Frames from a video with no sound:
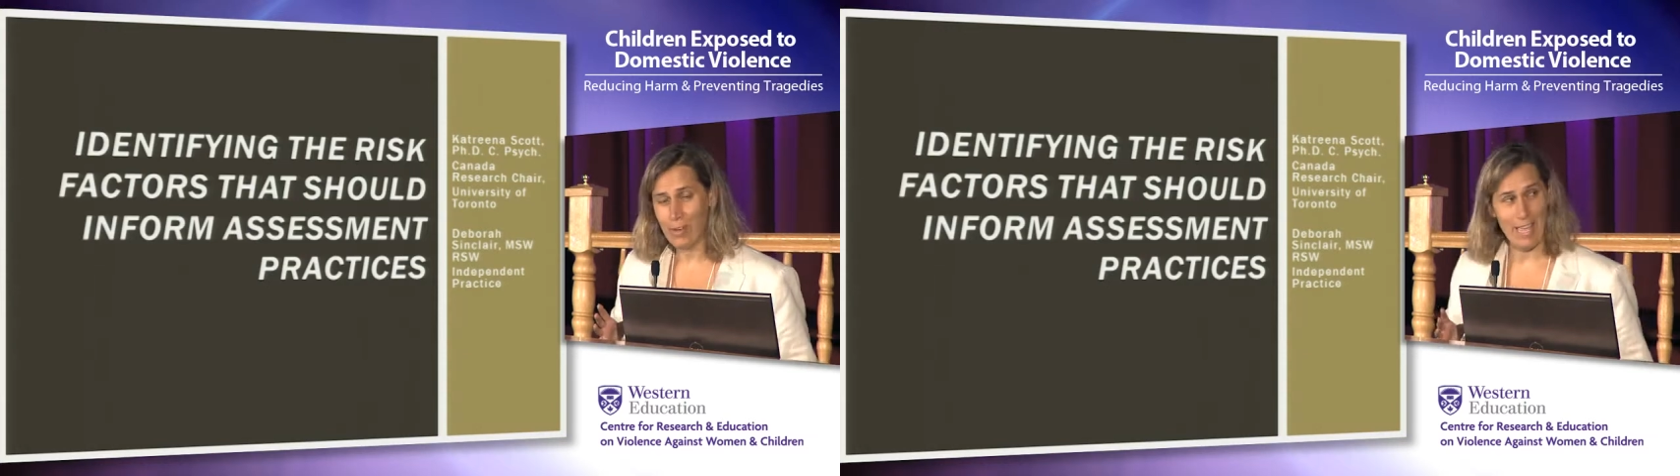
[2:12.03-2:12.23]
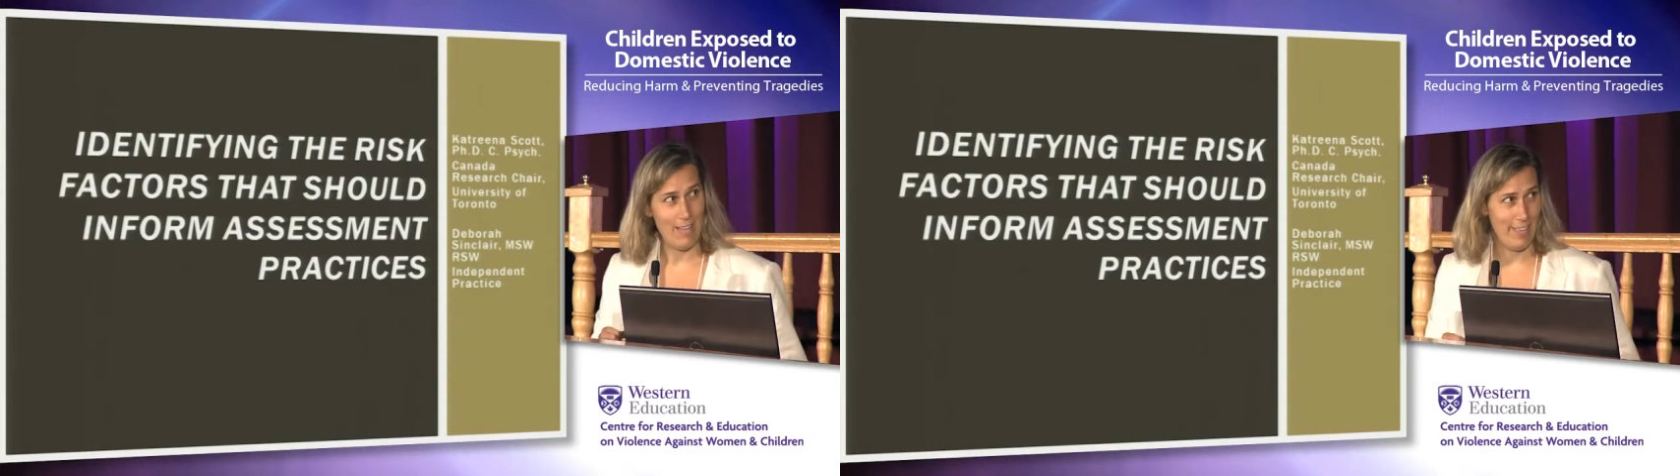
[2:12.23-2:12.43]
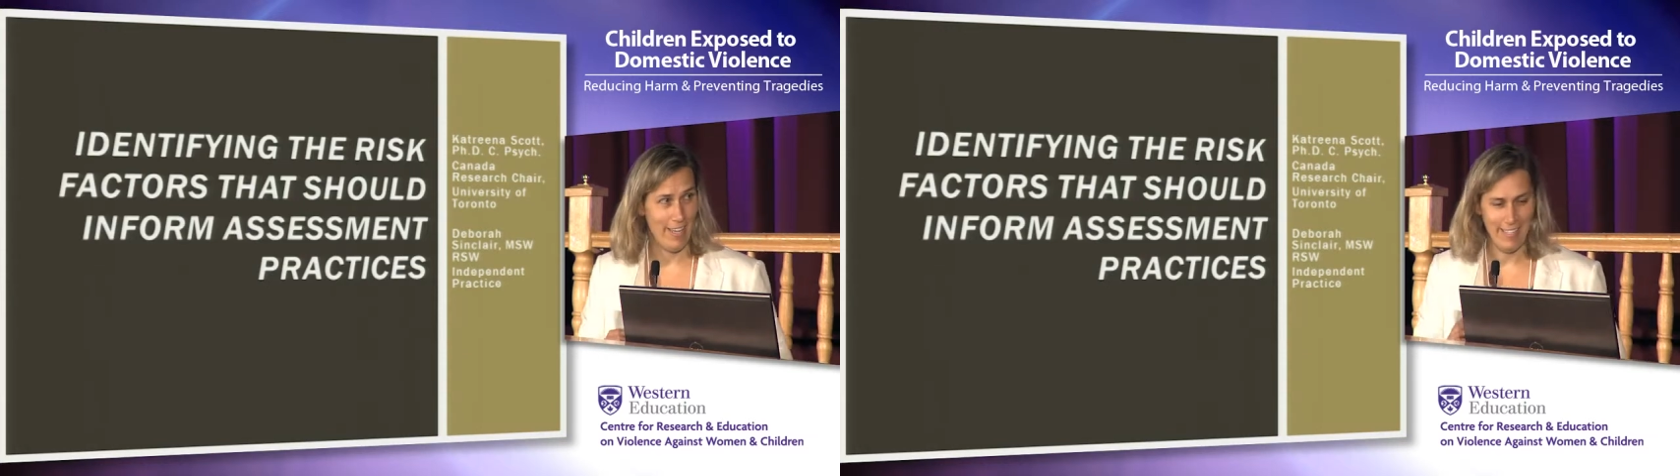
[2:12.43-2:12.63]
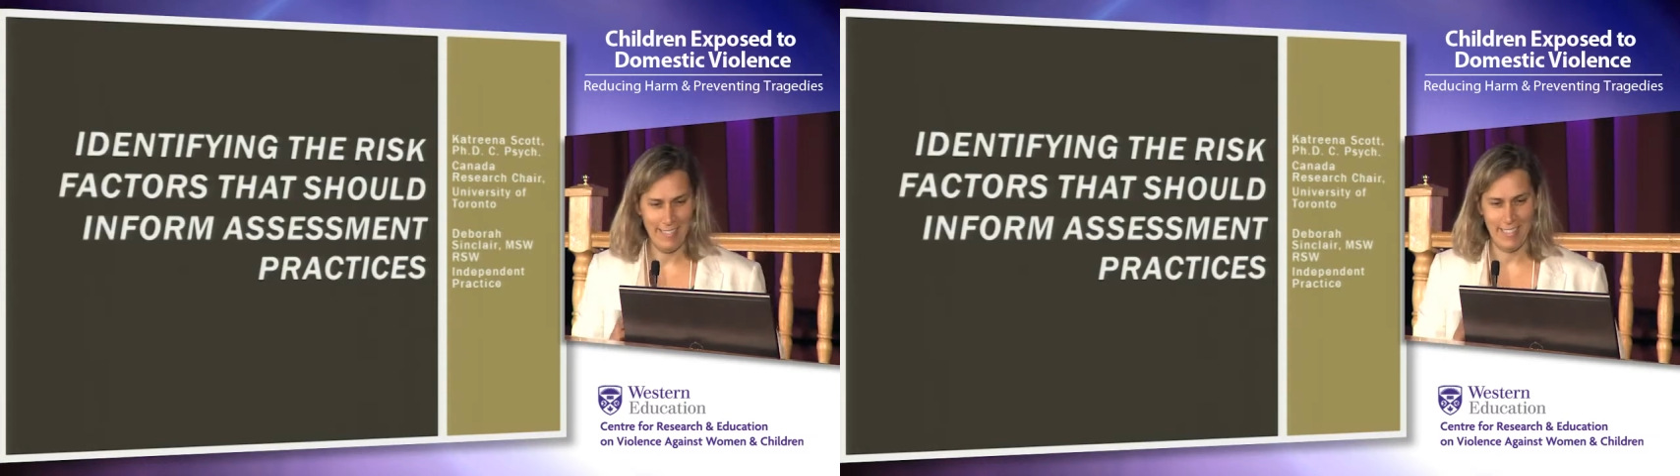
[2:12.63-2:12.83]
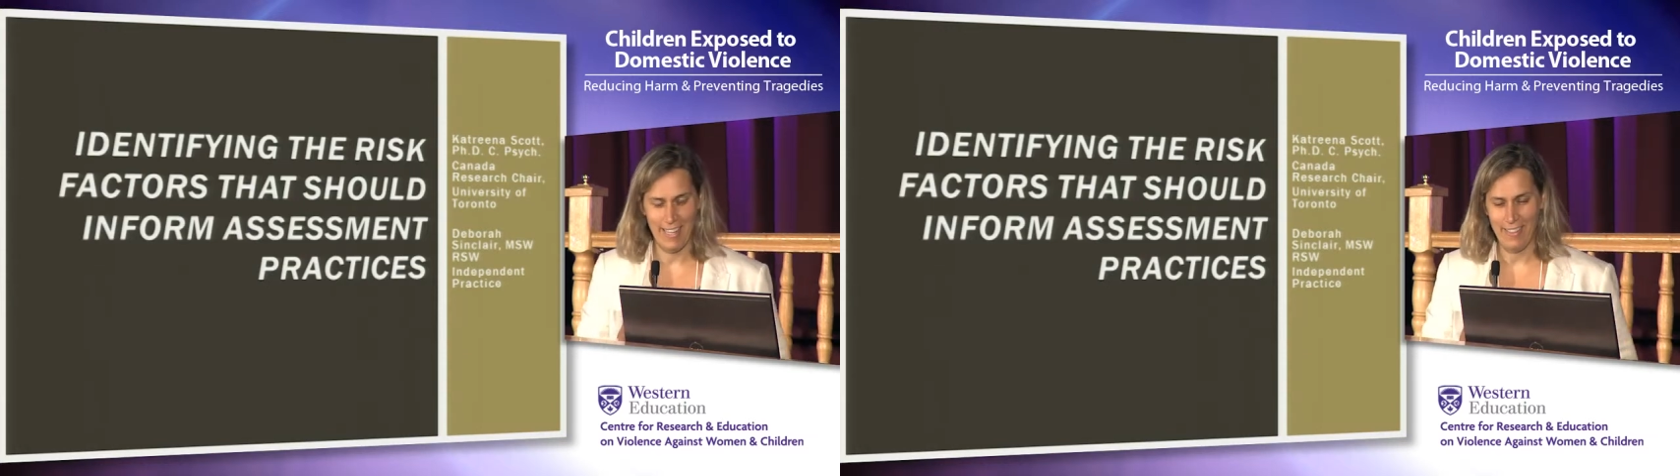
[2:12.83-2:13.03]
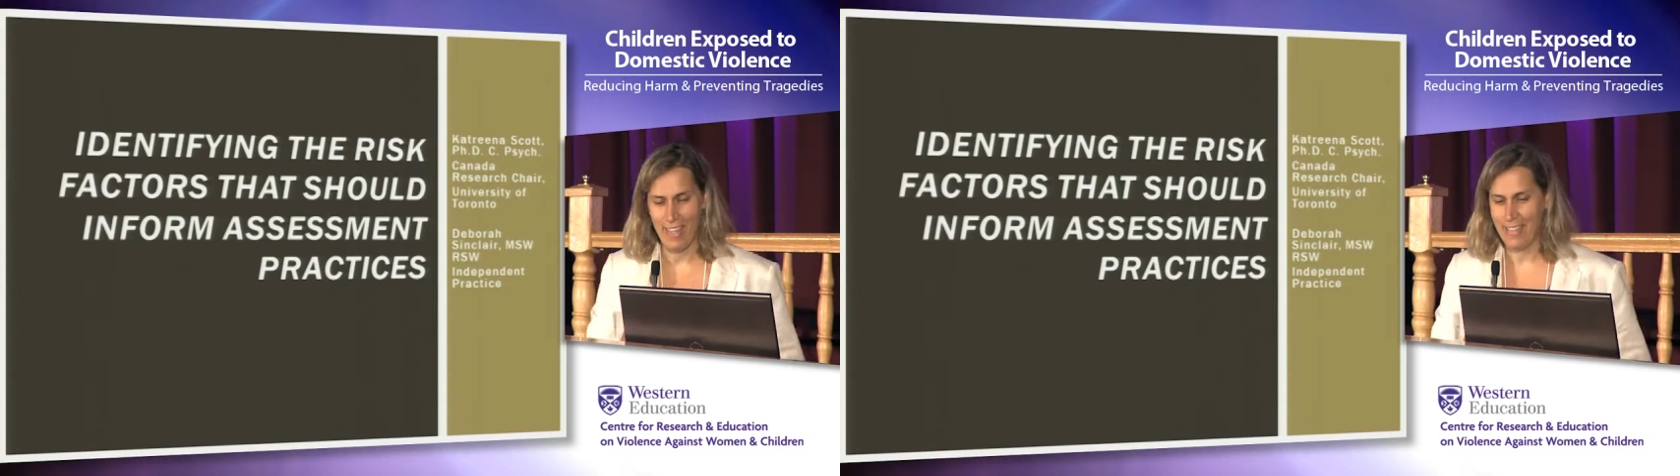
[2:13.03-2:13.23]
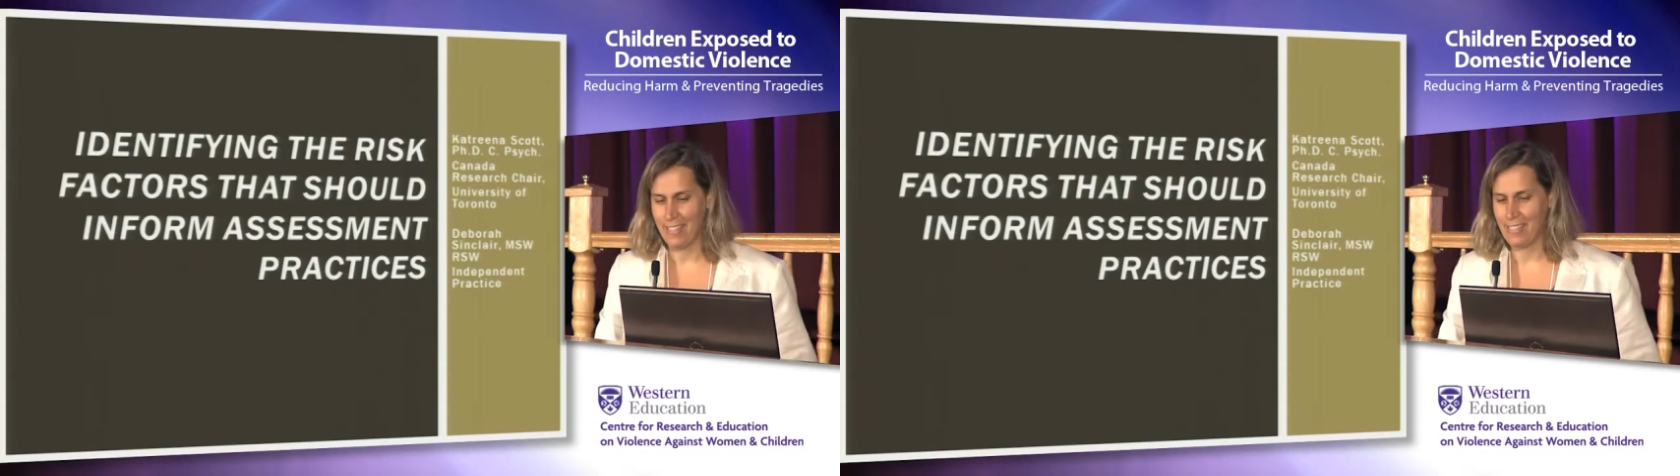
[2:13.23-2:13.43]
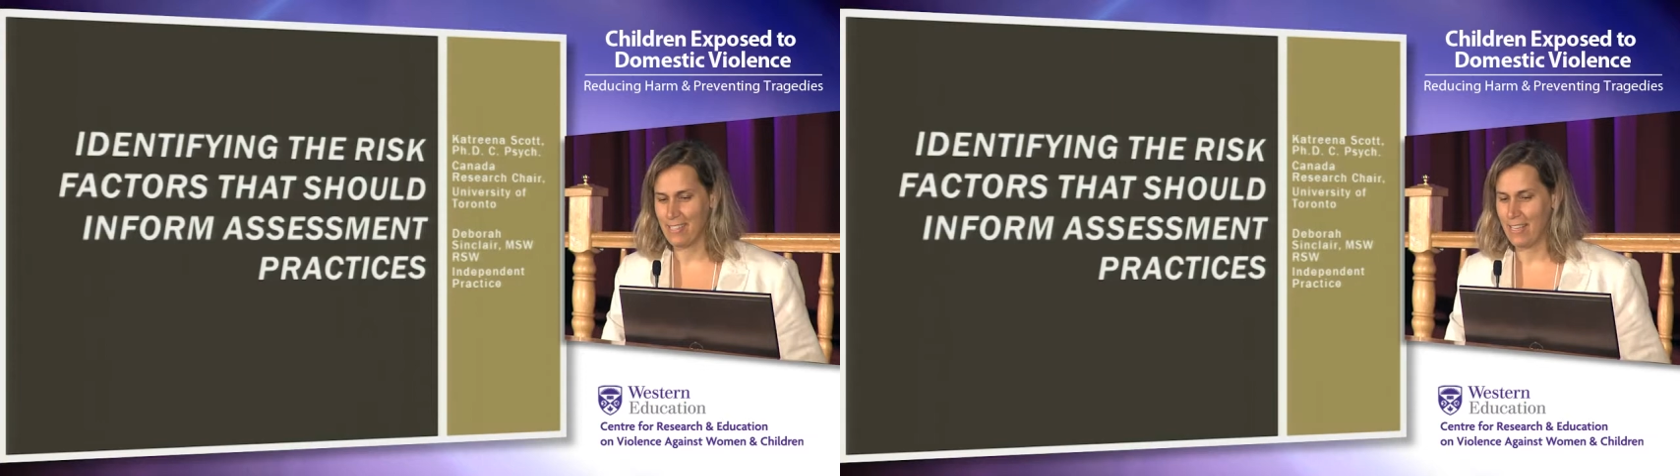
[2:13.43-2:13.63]
caveat, and that
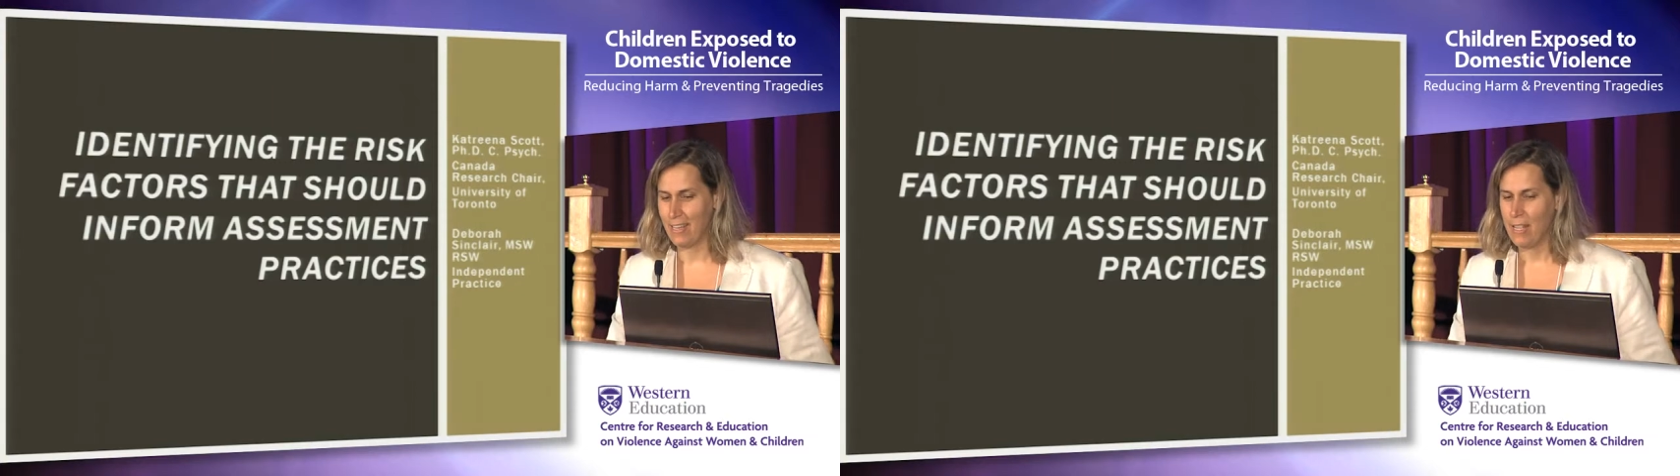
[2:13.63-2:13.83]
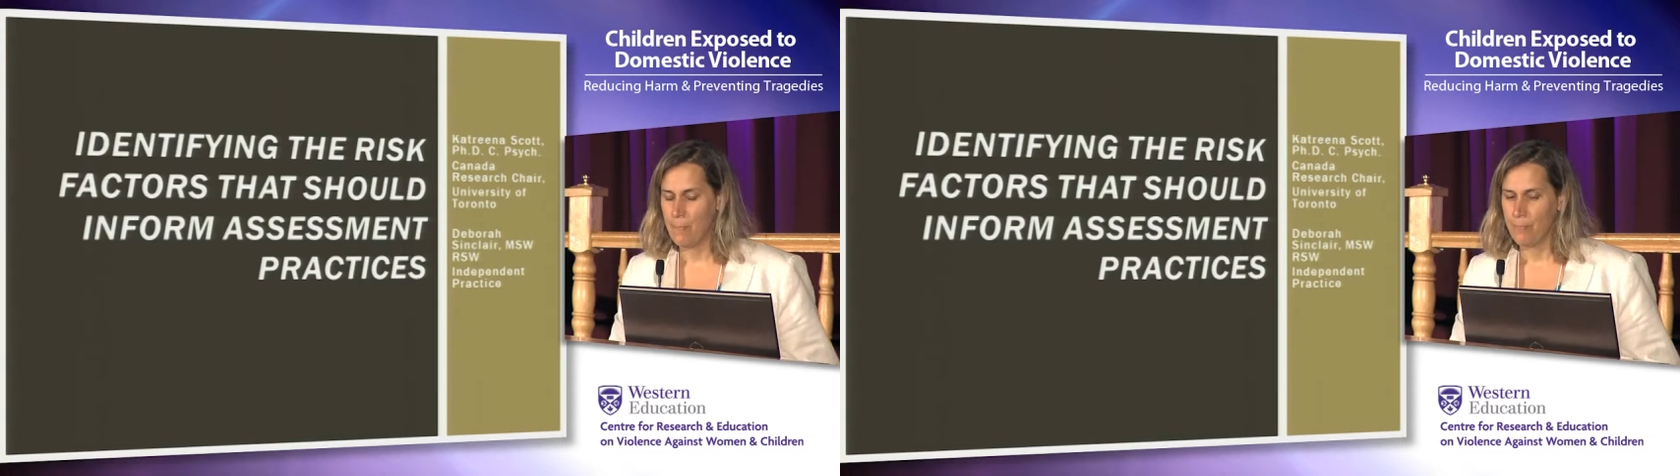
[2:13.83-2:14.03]
is that,